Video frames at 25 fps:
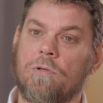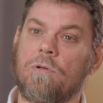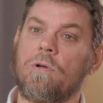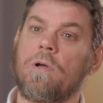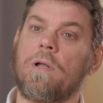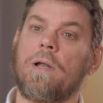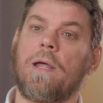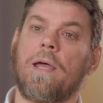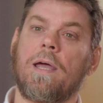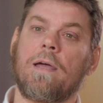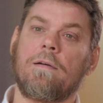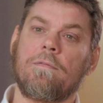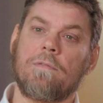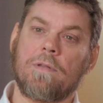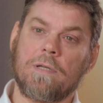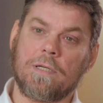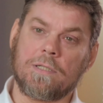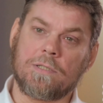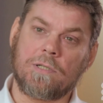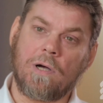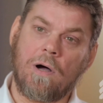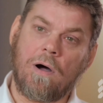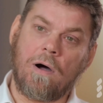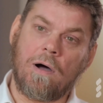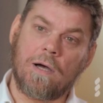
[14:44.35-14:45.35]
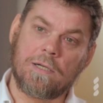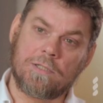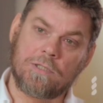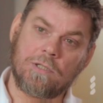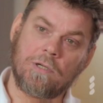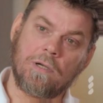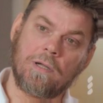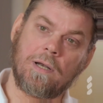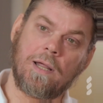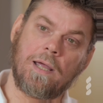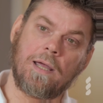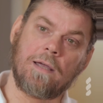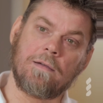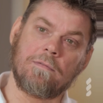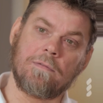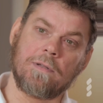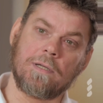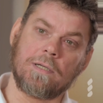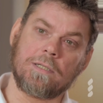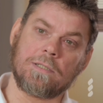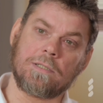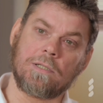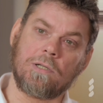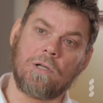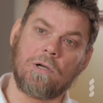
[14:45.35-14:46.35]
You're going to have these highs and you're going to have
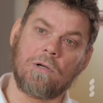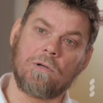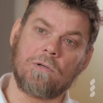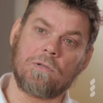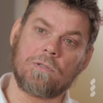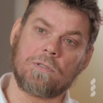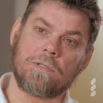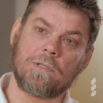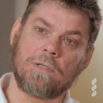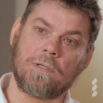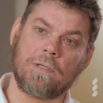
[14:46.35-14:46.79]
these lows.